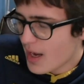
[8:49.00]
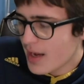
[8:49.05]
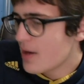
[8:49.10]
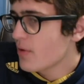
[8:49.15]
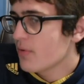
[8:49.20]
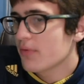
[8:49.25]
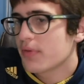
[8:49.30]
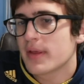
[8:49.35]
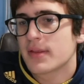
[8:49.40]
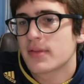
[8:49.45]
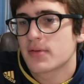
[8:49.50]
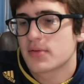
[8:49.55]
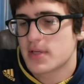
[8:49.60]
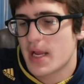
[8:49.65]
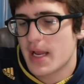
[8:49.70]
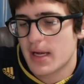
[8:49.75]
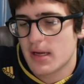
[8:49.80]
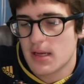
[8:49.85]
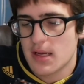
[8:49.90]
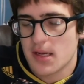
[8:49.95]
don't think there's
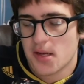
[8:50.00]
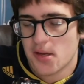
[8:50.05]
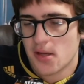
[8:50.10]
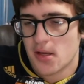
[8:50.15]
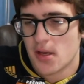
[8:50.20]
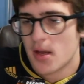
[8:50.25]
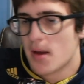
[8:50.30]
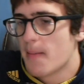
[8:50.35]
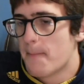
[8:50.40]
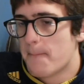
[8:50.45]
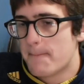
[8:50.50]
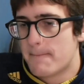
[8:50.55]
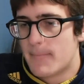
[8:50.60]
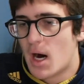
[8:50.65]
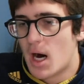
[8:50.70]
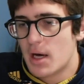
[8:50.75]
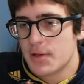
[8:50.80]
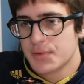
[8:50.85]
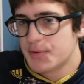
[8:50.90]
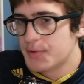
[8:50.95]
any
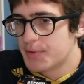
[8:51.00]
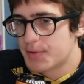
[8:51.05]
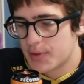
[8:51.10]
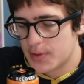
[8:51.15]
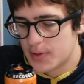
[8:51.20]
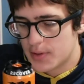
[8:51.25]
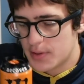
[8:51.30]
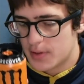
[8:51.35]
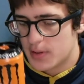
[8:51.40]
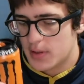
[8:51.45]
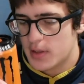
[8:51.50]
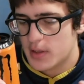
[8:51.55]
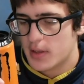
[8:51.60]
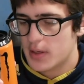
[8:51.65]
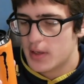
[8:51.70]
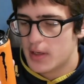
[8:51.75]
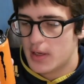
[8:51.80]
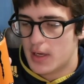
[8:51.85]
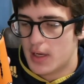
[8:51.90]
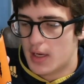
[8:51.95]
Monster
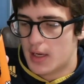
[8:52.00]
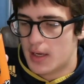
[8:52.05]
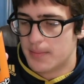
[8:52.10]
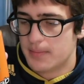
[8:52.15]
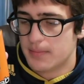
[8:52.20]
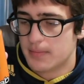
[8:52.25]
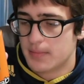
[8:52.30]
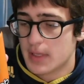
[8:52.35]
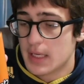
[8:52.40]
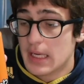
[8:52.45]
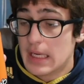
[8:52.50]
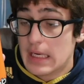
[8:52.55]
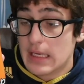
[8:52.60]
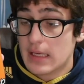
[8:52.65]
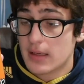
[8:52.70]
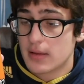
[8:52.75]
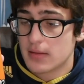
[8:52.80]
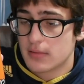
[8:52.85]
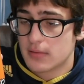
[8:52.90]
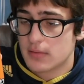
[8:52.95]
in
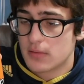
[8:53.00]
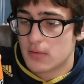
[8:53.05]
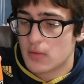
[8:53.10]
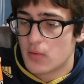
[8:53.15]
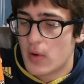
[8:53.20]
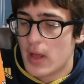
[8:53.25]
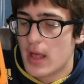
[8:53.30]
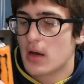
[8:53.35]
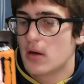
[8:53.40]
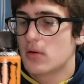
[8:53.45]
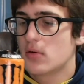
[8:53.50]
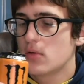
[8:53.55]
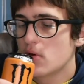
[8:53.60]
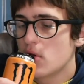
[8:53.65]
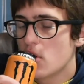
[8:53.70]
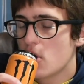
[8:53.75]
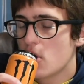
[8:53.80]
it. Well,